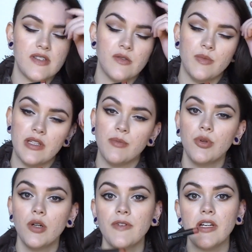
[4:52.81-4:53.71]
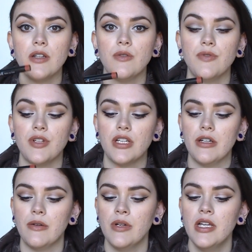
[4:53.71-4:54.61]
This would be the perfect nude for
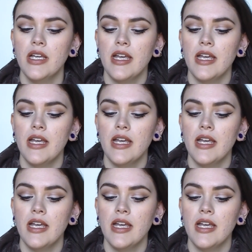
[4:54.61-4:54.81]
you.